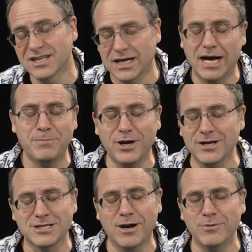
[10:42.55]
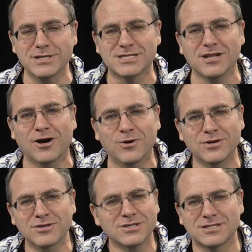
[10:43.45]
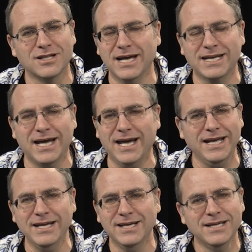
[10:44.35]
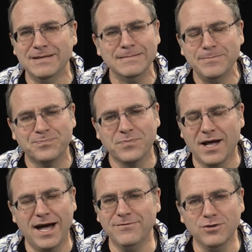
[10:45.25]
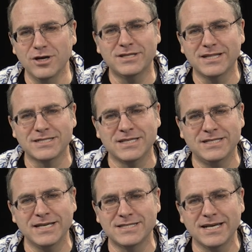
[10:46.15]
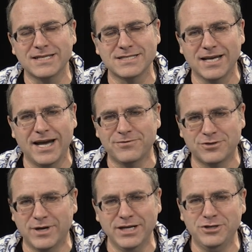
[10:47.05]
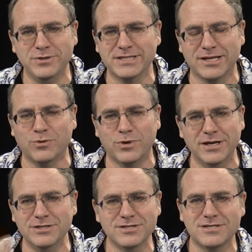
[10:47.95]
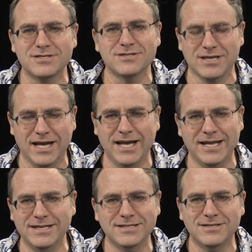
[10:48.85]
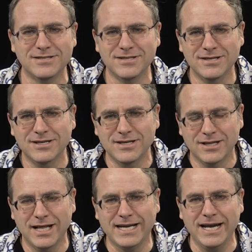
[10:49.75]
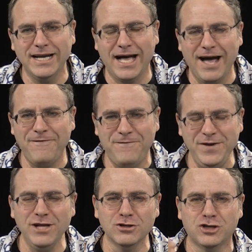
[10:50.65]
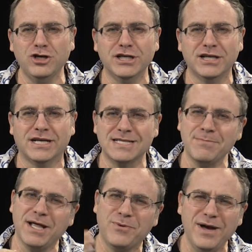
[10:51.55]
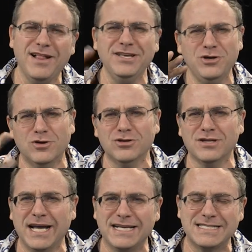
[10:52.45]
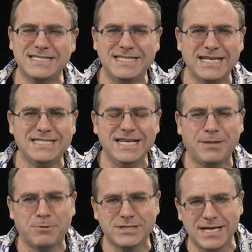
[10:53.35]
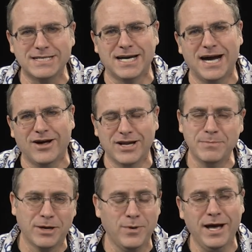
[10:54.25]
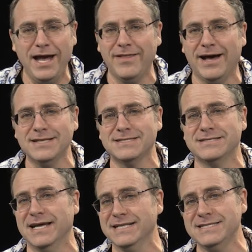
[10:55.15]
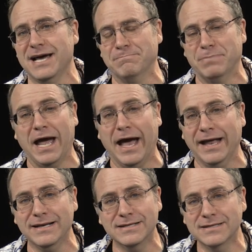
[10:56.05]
But also I run slow. So like I've looked at the statistics after I do these little runs, and like I feel good because I'm like, well, you're like 60th percentile. And I'm like, well, hey, that's not bad.